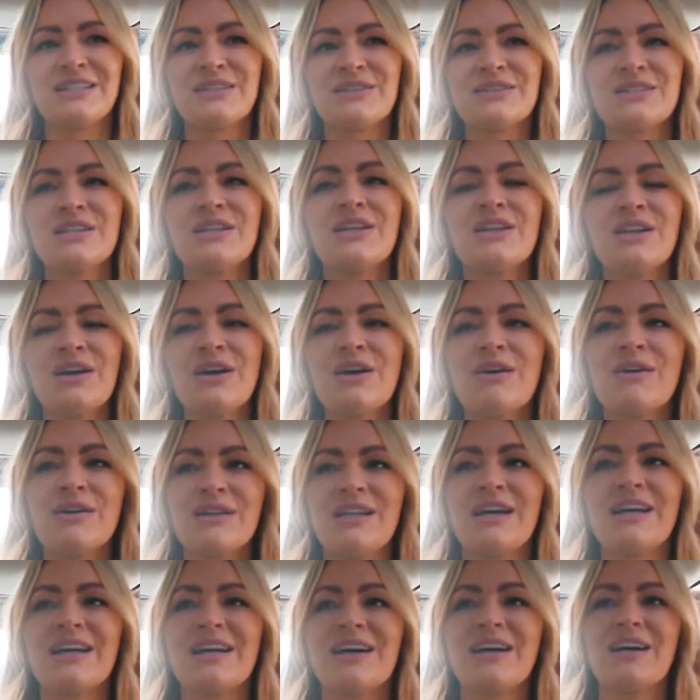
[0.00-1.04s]
I was like, no, no, I
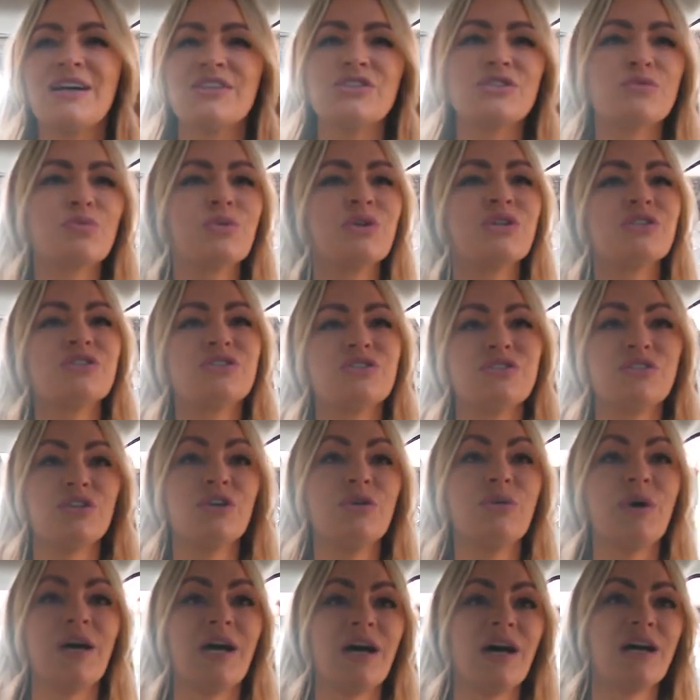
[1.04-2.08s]
like, I just want to
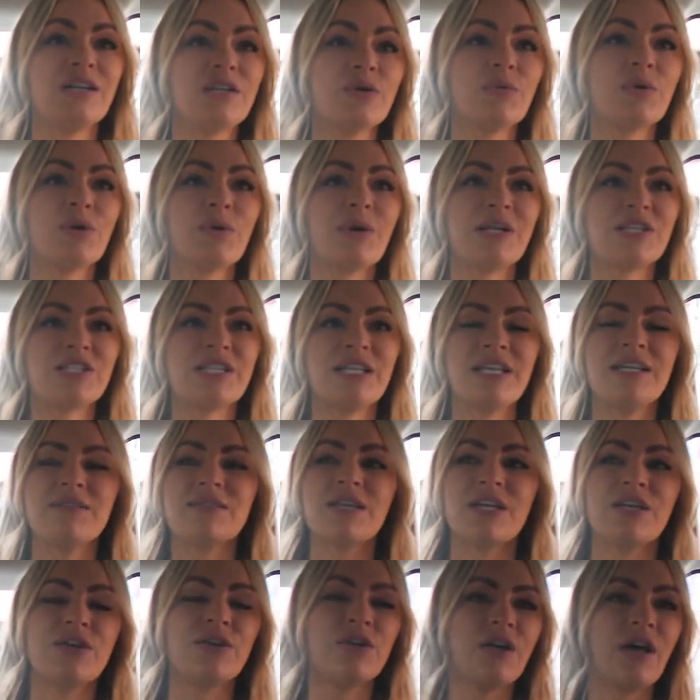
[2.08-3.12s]
do it. I don't want to actually. He's
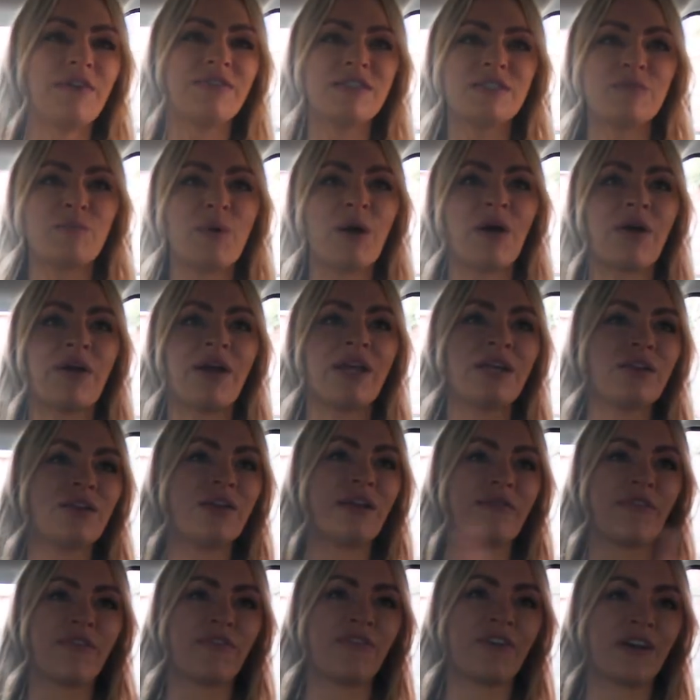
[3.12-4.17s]
like, you're never sparring, you're
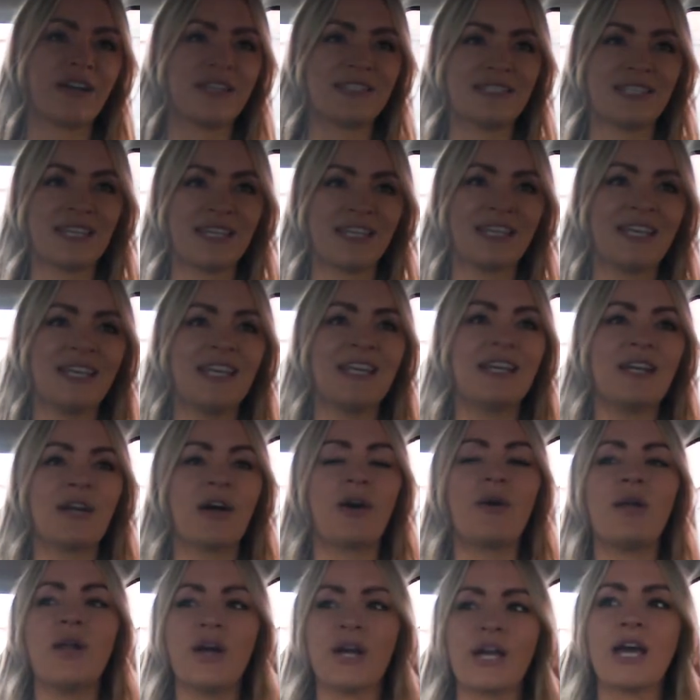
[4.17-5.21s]
never fighting. Yeah.
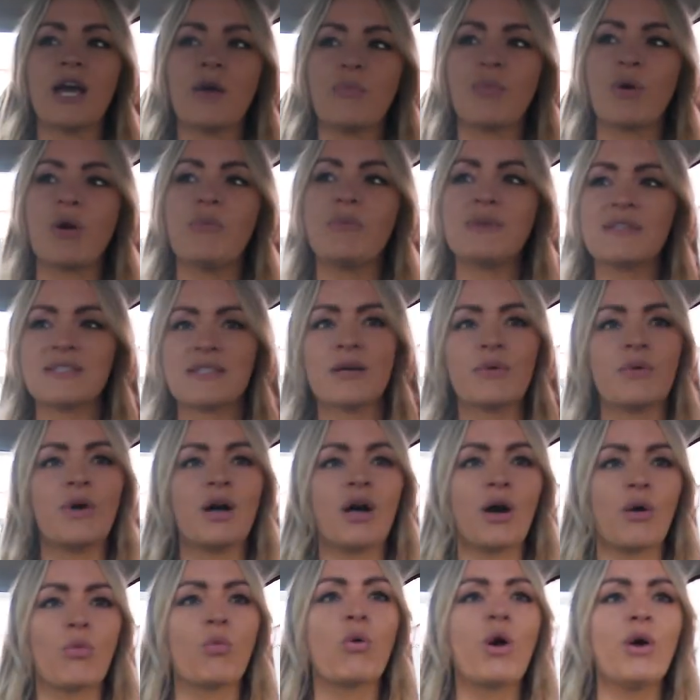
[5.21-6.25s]
I went, okay, I promise I
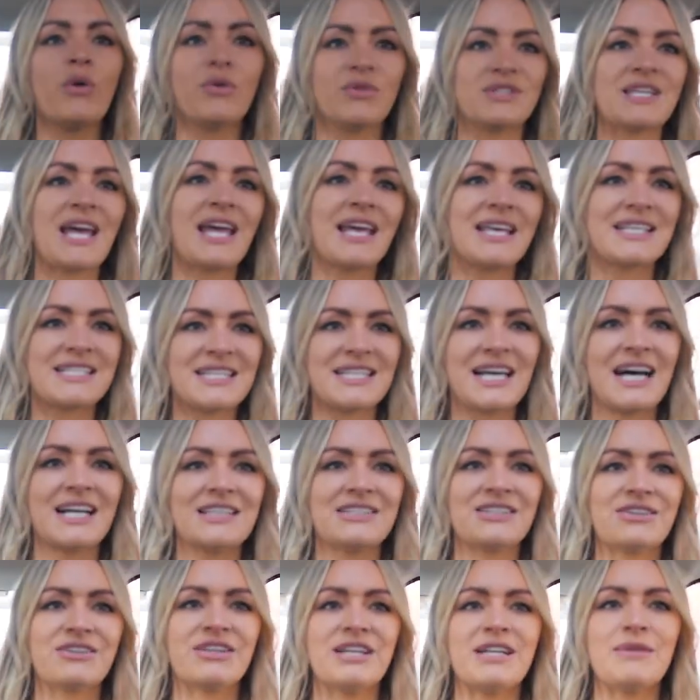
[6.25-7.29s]
w- I won't take it to
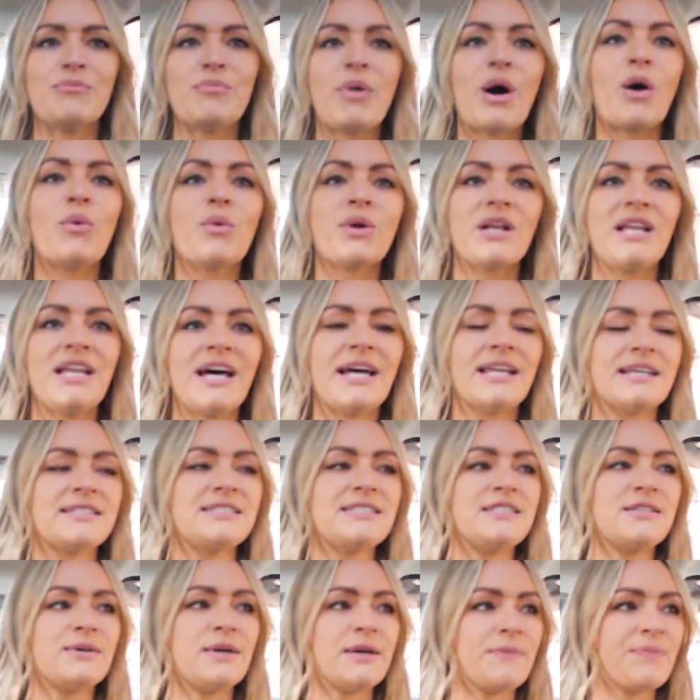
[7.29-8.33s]
that degree, but yeah. I want to learn how
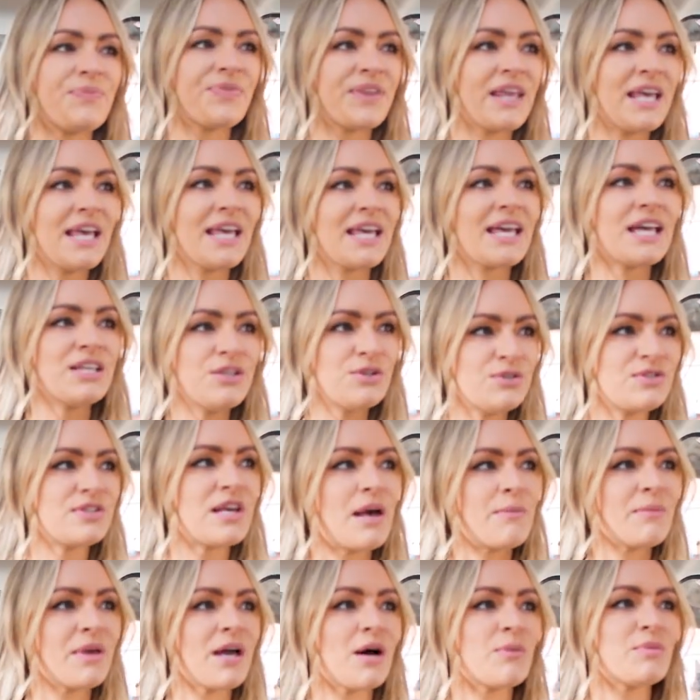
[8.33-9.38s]
to do it. Can you
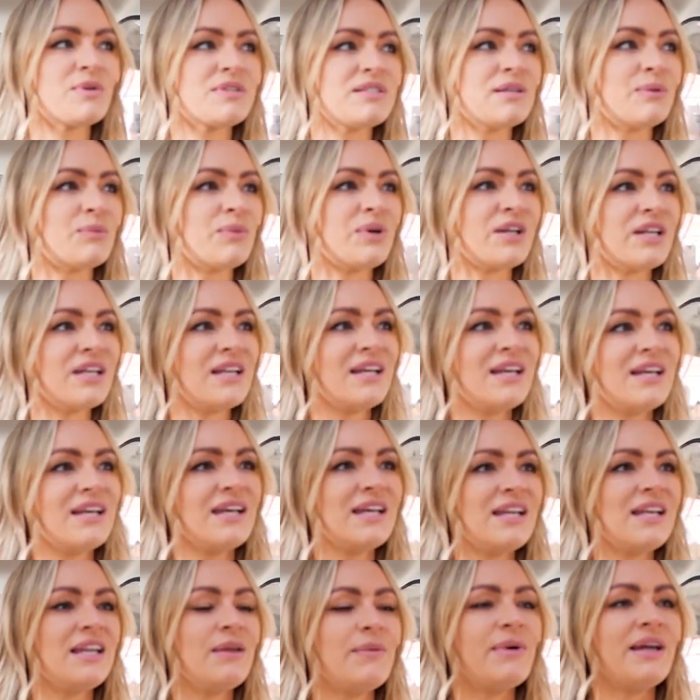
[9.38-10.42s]
set me up with someone?
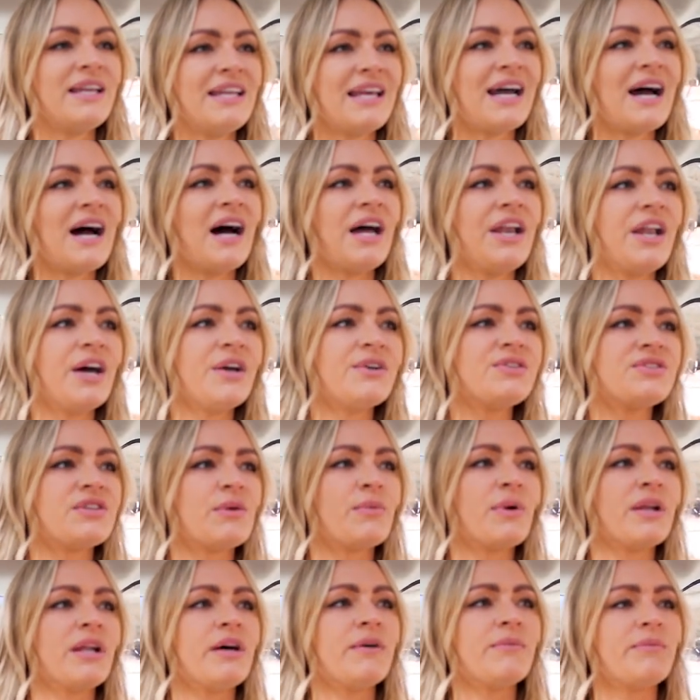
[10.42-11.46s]
He went, yeah, I know
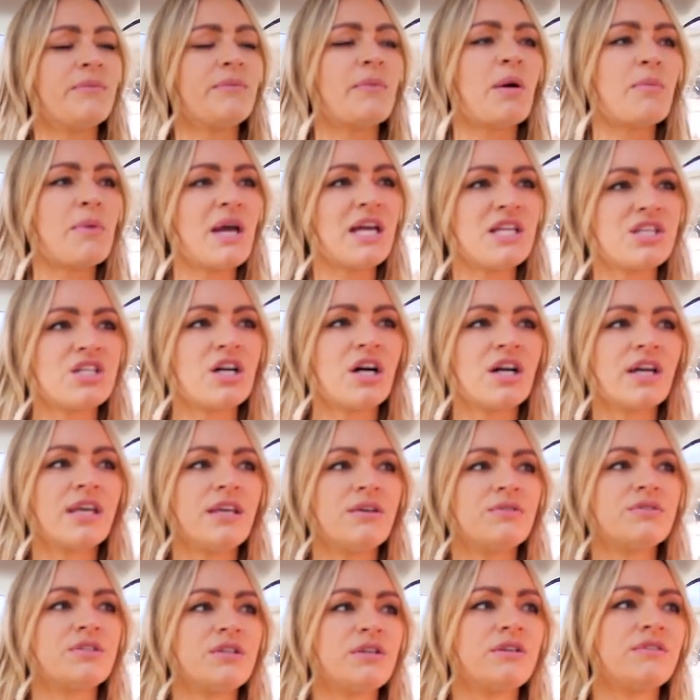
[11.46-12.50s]
someone. I'm, my mate
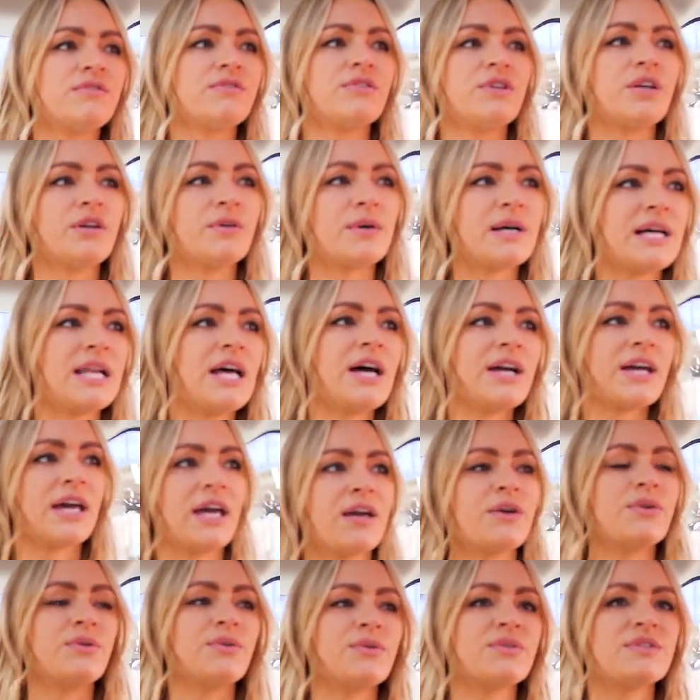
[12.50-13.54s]
Chunky will do it for you. Right?
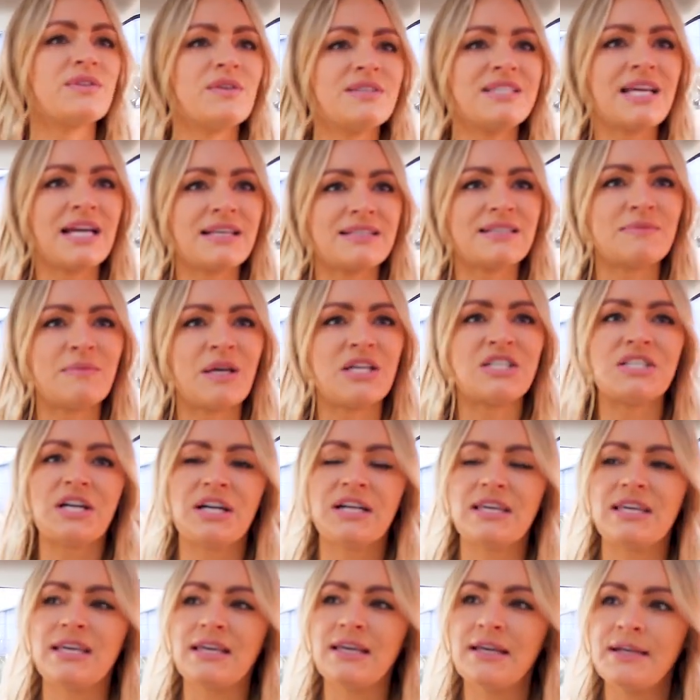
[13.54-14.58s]
okay, cool. So he texted mate
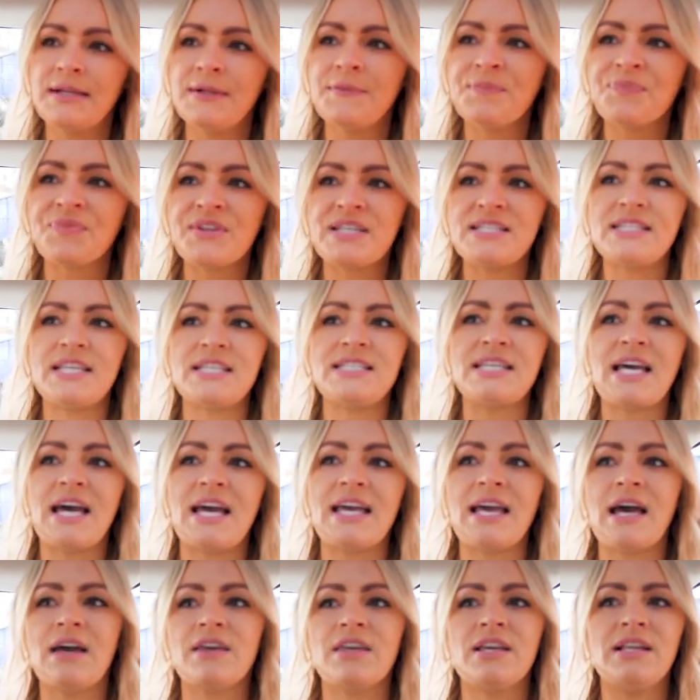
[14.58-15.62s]
Chunky. He said, yeah,
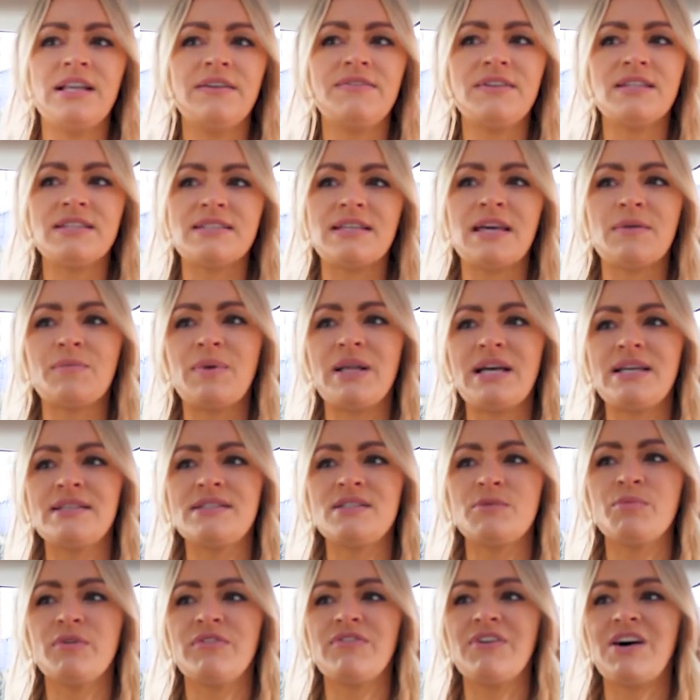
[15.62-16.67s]
yeah, you live in the same
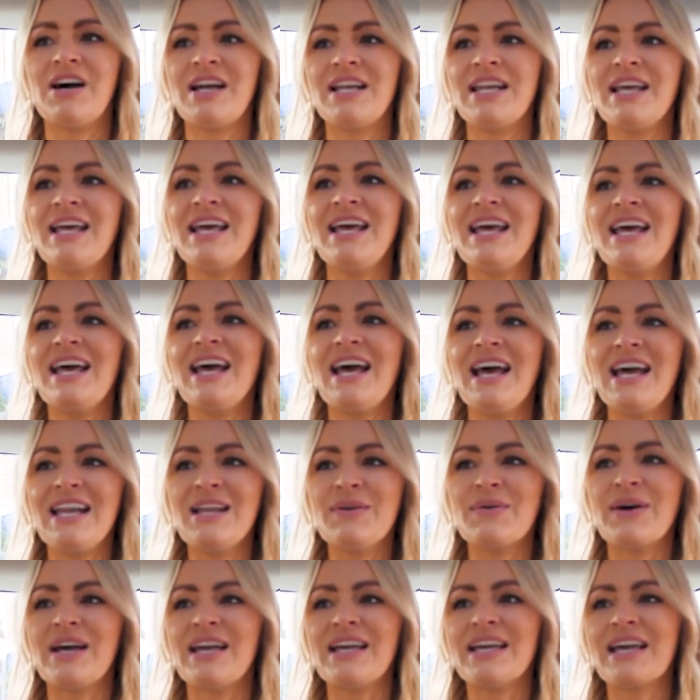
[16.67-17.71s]
place, you'll be fine.
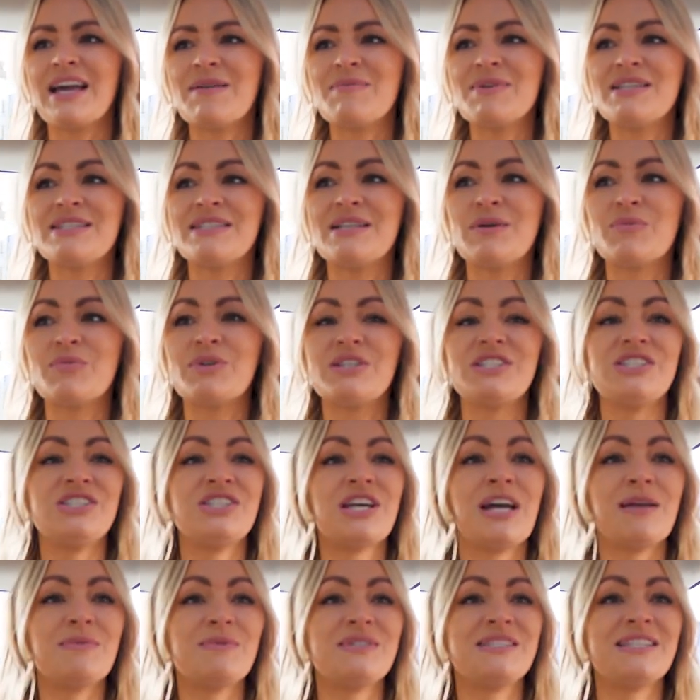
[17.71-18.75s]
Anyway, he gave me his number. It's
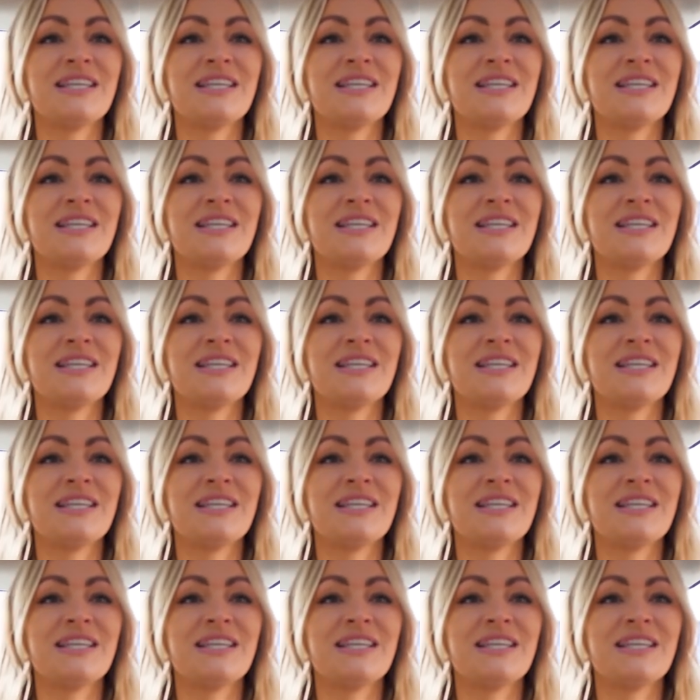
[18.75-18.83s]
James